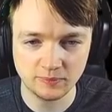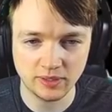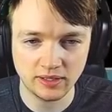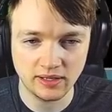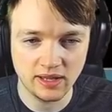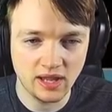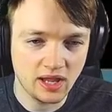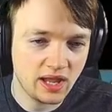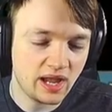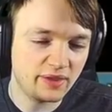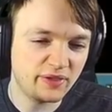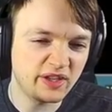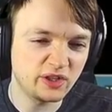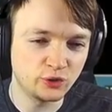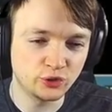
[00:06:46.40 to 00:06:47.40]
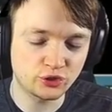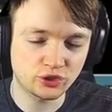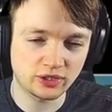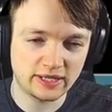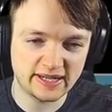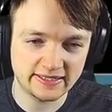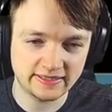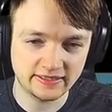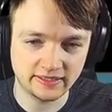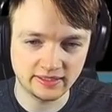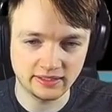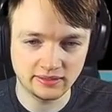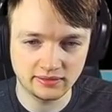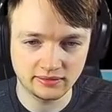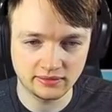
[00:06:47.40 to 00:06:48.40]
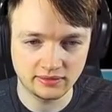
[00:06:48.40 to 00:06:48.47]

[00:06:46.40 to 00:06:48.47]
but I think Neutralize here.